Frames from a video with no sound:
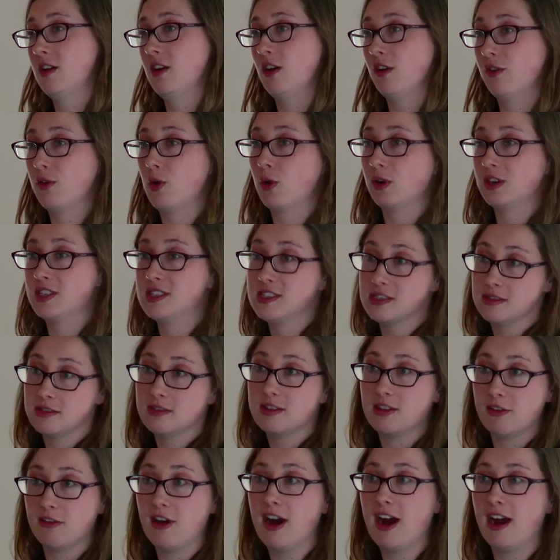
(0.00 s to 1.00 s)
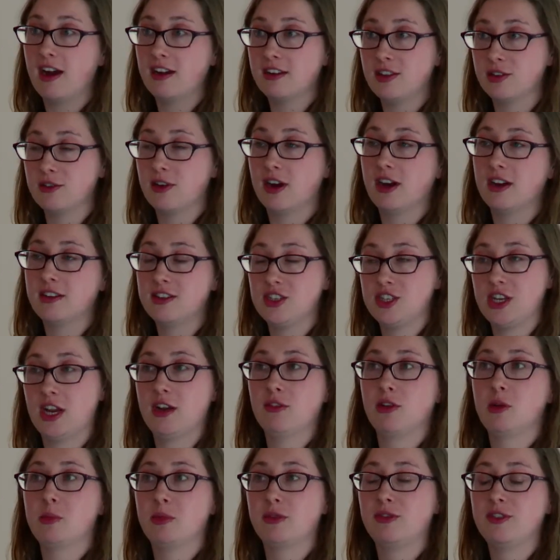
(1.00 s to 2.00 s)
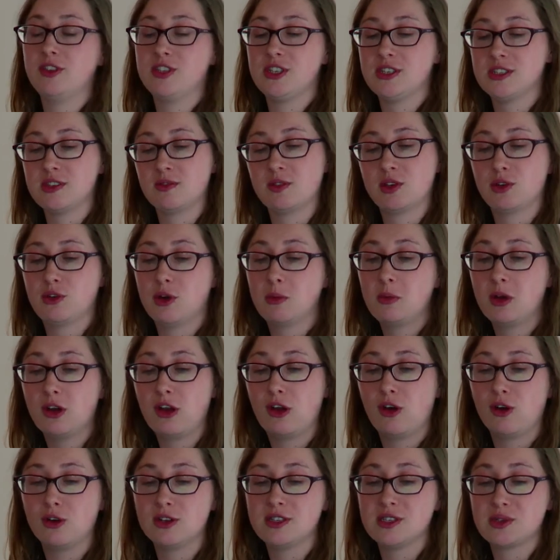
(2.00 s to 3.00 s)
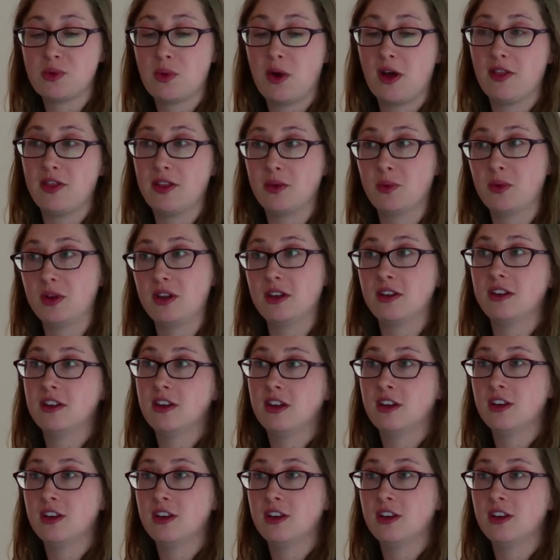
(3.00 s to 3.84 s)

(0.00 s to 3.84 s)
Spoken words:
of course, there are general provisions of the criminal law and so on that will